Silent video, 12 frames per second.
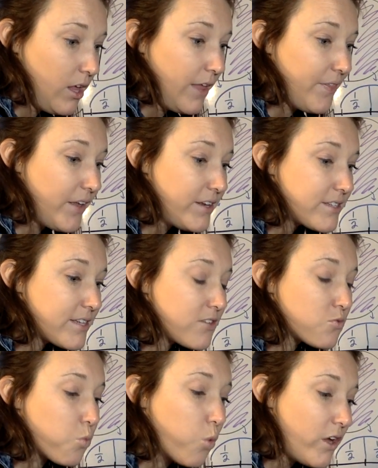And then it
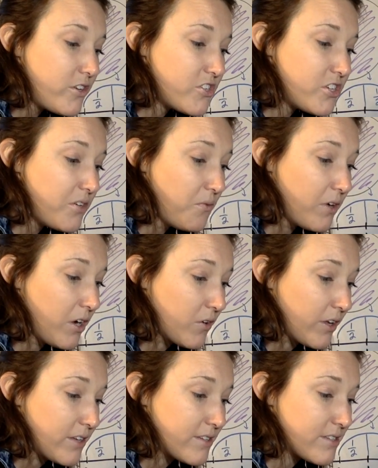says, what do you
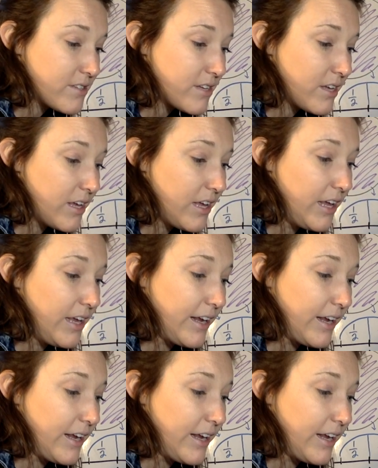notice and